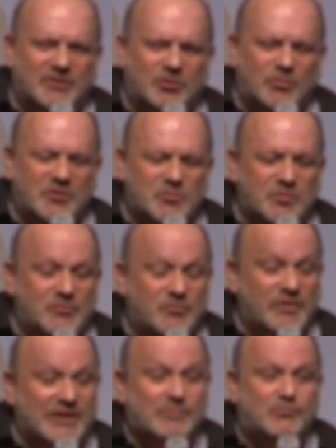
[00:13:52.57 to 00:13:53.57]
nobody would
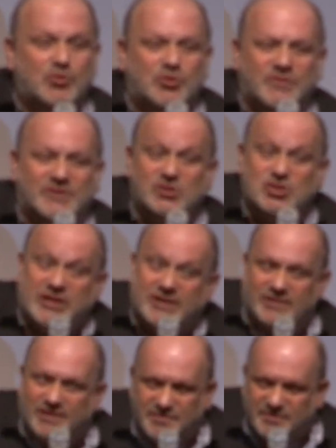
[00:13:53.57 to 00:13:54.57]
really put her in
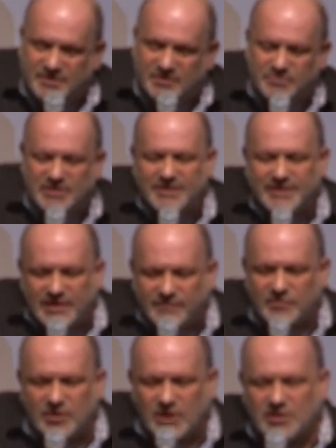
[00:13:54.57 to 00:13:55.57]
jail, I think. But they gave
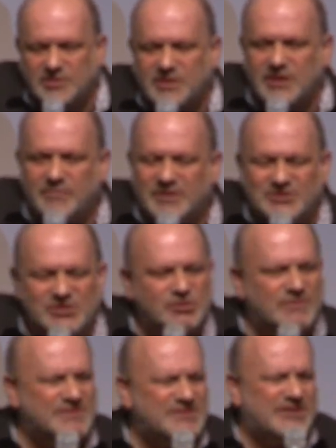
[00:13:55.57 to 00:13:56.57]
her a hard time, and she
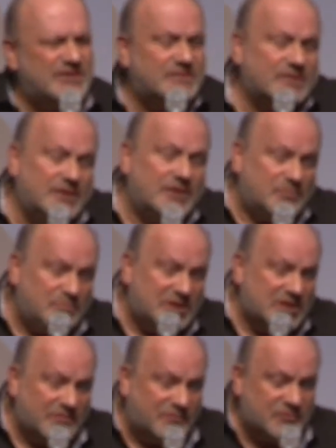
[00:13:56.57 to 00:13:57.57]
sort of said,
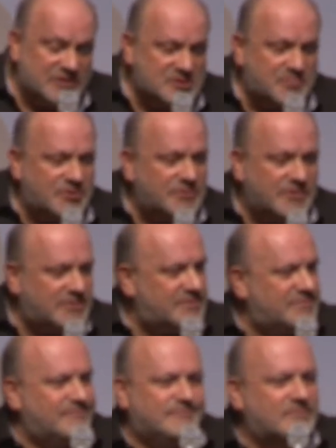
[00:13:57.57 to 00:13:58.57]
being a free spirit,
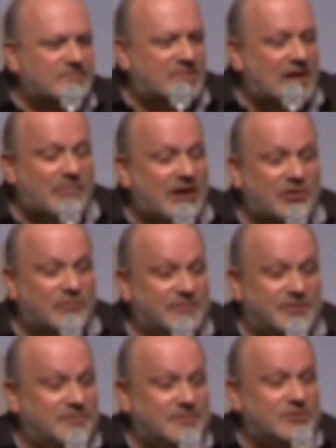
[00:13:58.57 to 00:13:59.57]
I'm out of
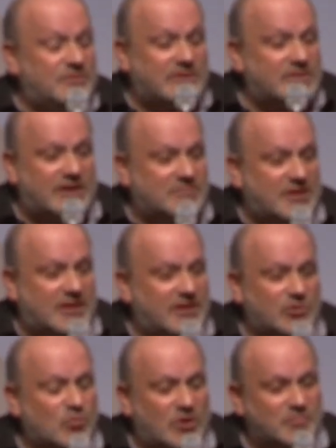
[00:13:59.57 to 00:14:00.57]
here. I
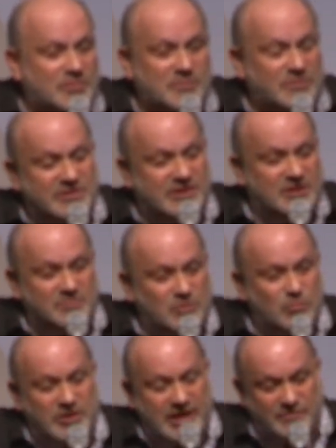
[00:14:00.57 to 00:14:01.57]
don't want people telling me
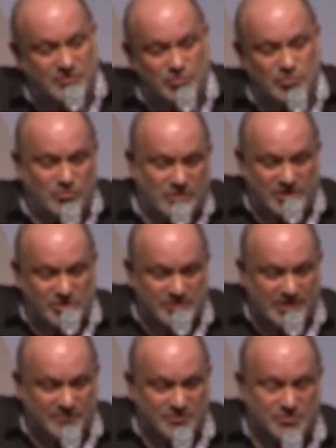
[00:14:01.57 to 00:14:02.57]
what I have to do and what I don't
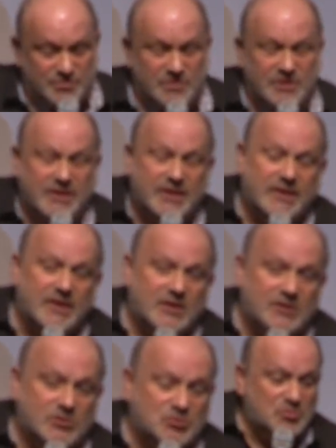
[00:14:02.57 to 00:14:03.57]
have to do.
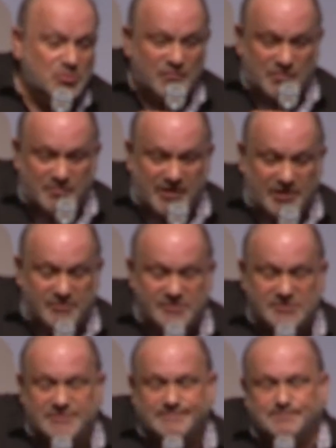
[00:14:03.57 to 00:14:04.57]
So moved to
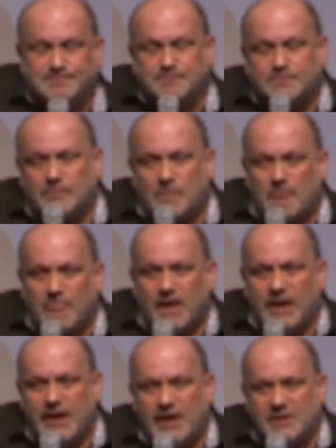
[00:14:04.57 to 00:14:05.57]
Paris,
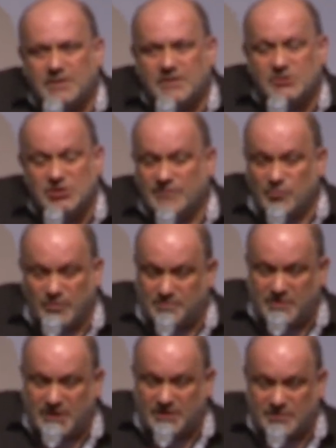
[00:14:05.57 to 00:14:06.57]
and she never went
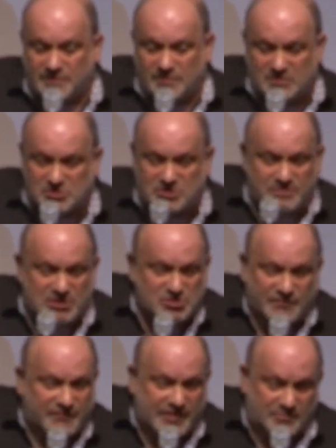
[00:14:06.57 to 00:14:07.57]
back, even when she meets
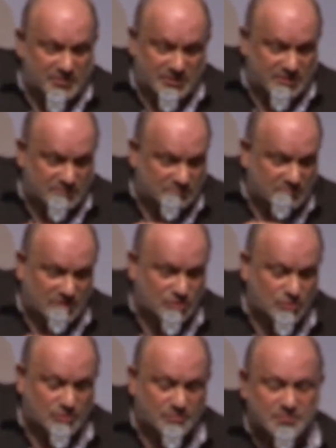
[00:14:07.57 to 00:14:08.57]
her family in
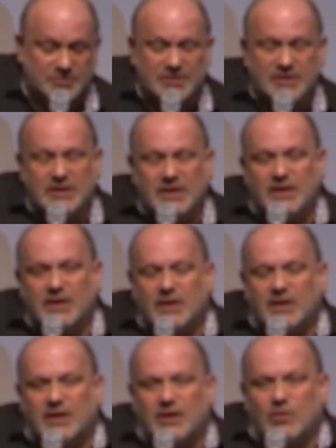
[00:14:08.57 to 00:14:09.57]
Europe.
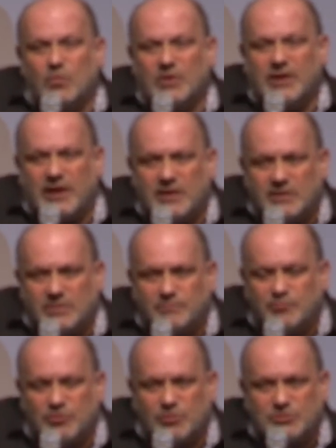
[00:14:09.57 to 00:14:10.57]
When I
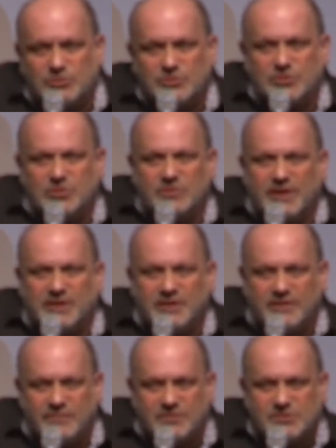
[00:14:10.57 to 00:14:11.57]
approached her and I
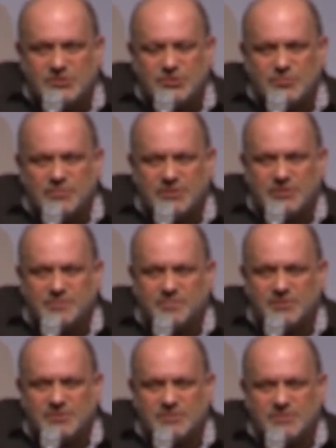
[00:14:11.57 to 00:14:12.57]
gave her the
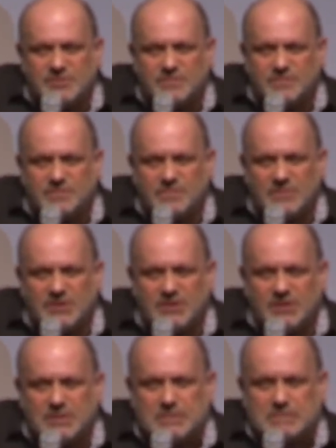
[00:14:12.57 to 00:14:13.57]
script,
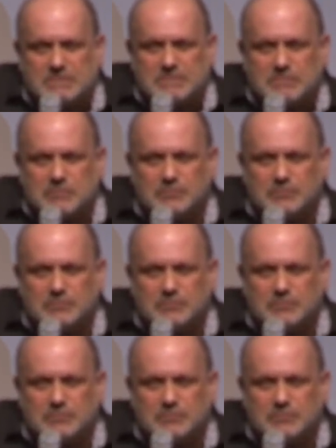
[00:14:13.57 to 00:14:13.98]
I